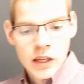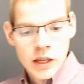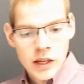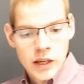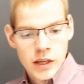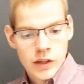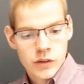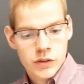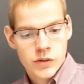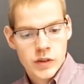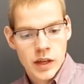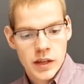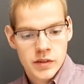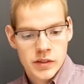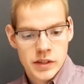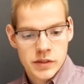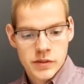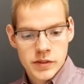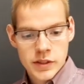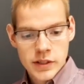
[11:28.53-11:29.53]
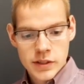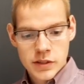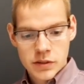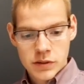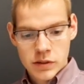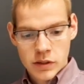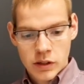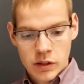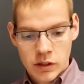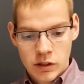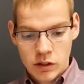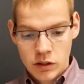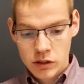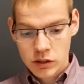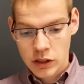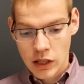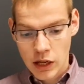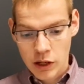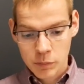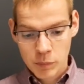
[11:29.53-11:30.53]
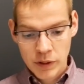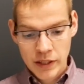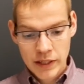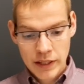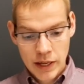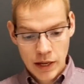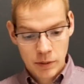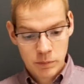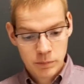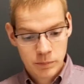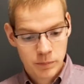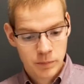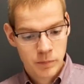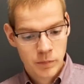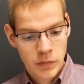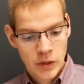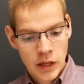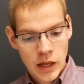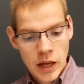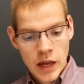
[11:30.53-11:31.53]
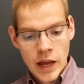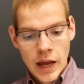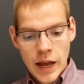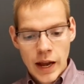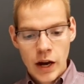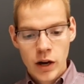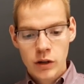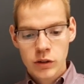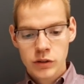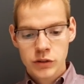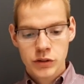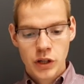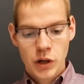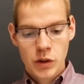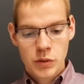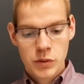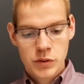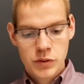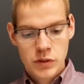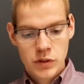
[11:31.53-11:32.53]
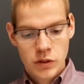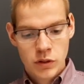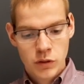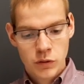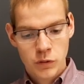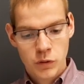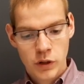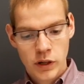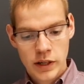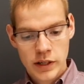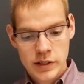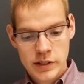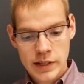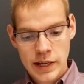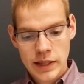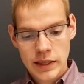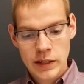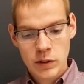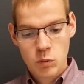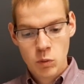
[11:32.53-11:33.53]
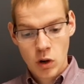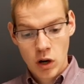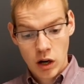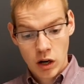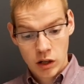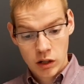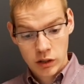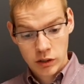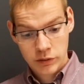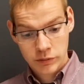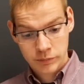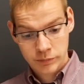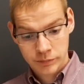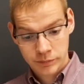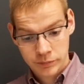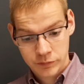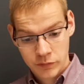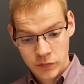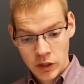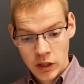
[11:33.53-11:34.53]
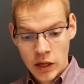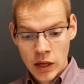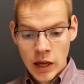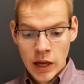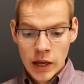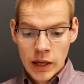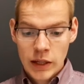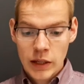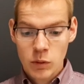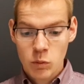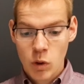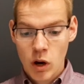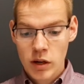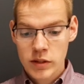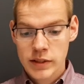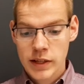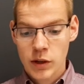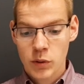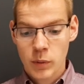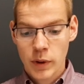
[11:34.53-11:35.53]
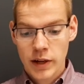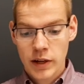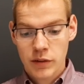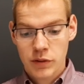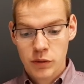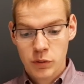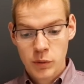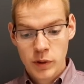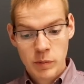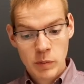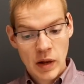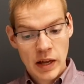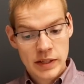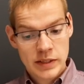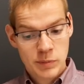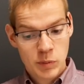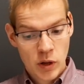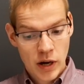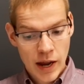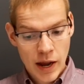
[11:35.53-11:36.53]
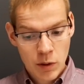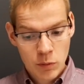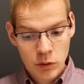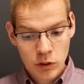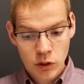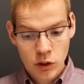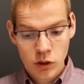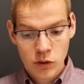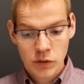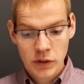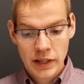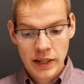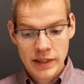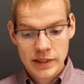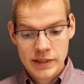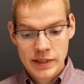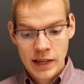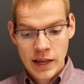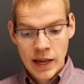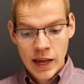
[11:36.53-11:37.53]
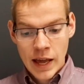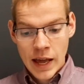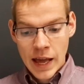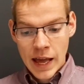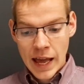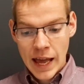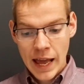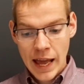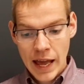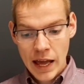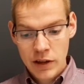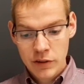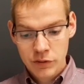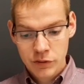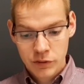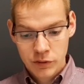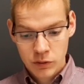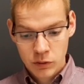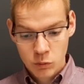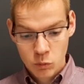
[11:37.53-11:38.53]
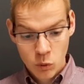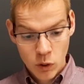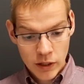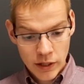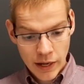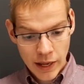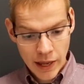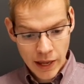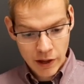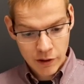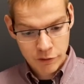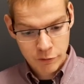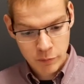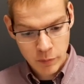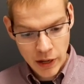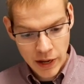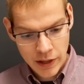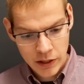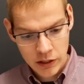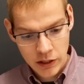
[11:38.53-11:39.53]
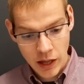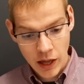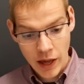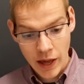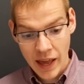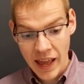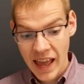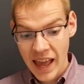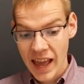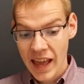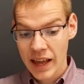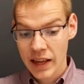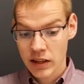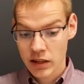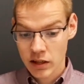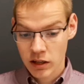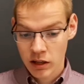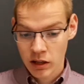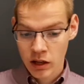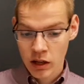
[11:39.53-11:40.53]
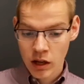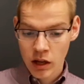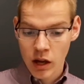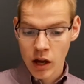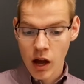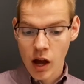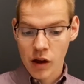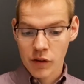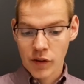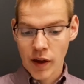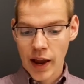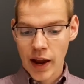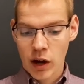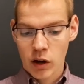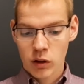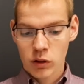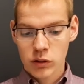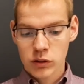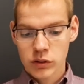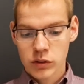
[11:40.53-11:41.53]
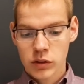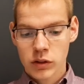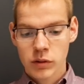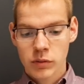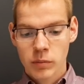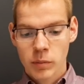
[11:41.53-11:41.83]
it says at 6 o'clock p.m., Harold goes for his daily walk. He walks at a rate of 3 miles per hour. Irvin is 1/2 mile ahead of Harold,